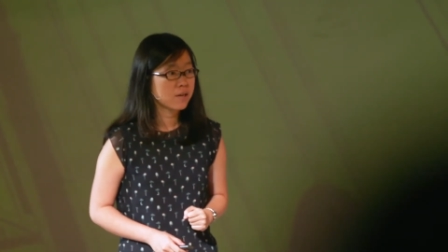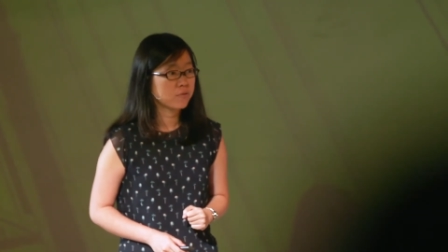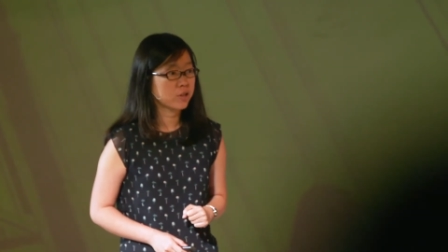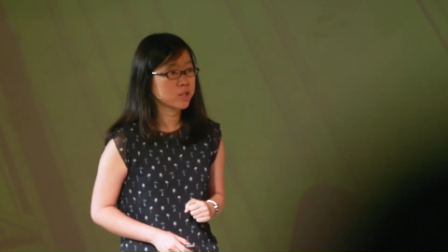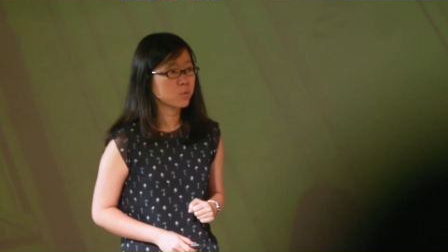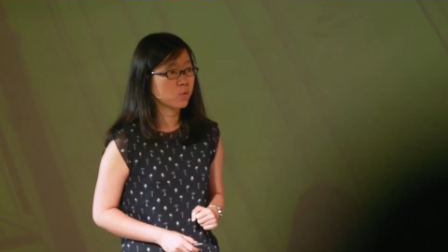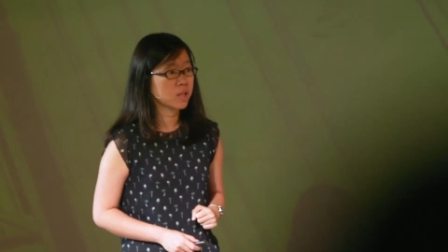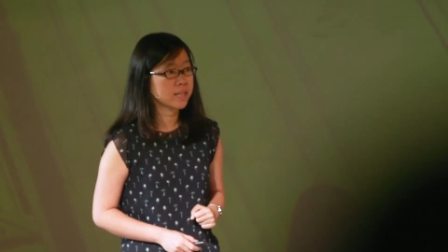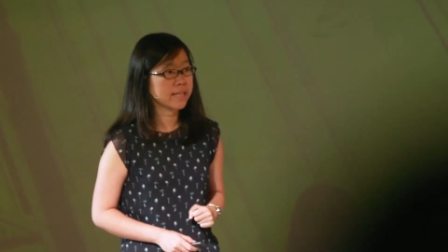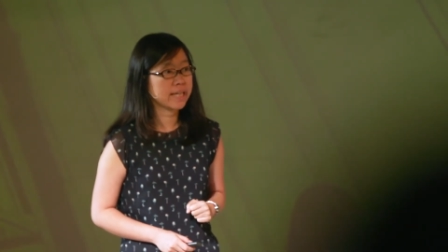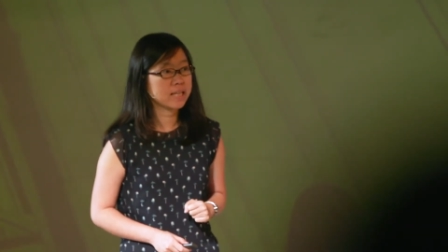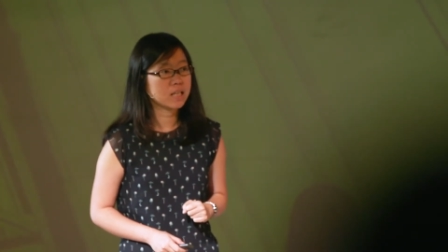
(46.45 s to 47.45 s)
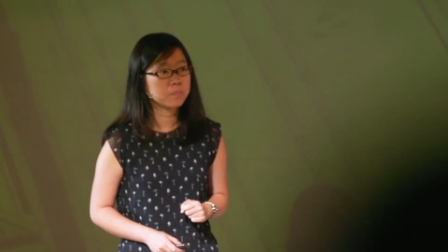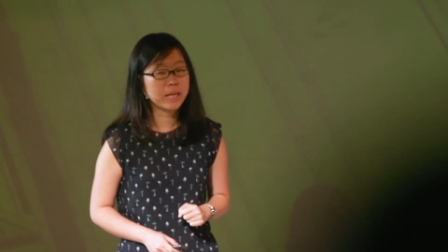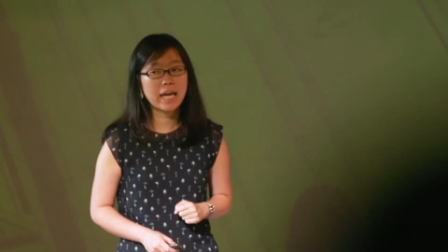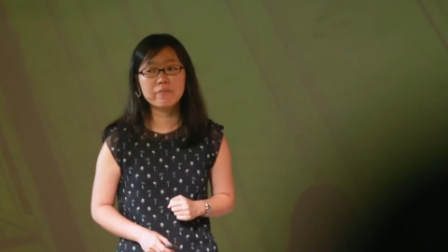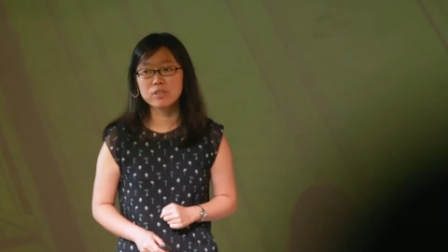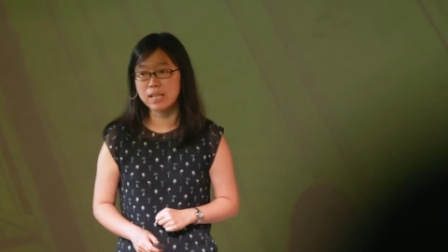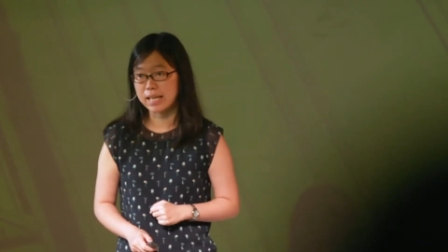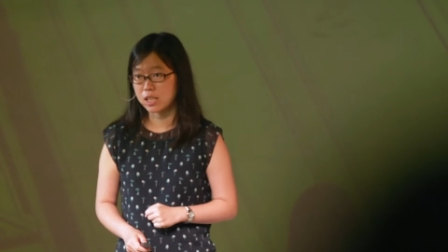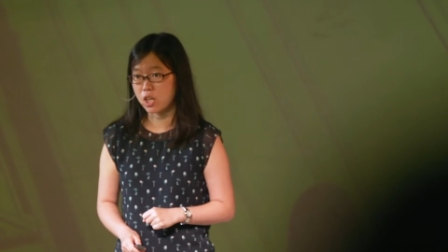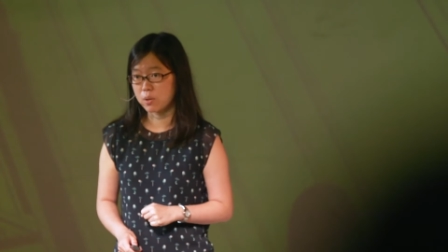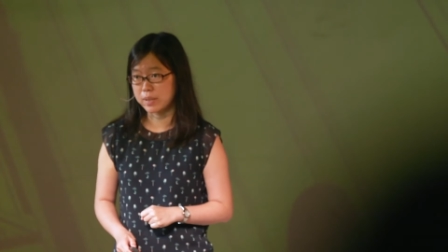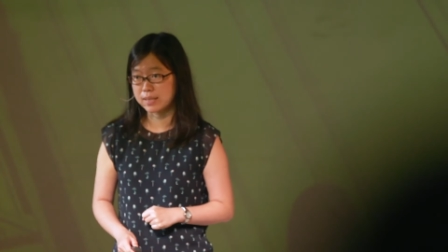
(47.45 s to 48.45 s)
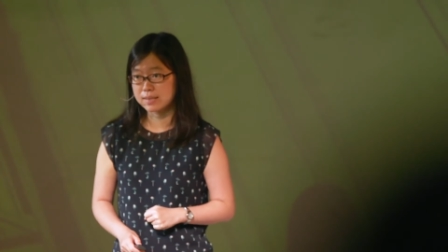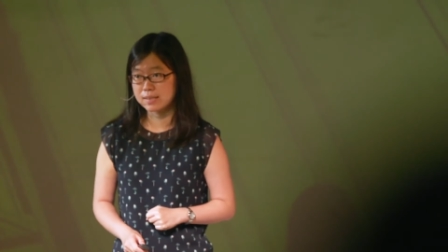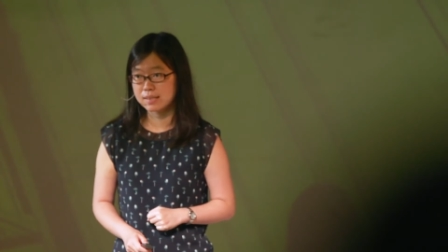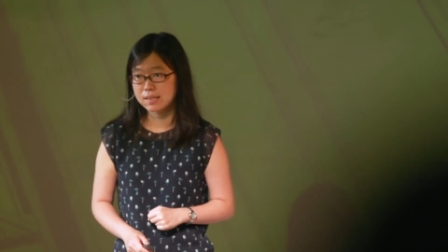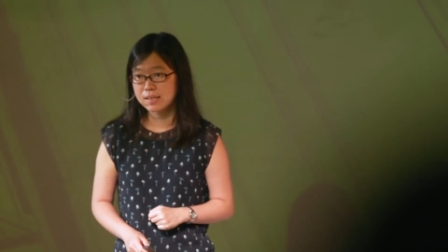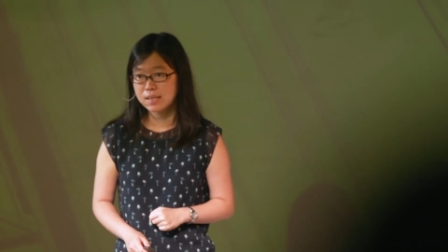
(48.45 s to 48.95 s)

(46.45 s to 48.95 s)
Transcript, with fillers: for his work in behavioral economics.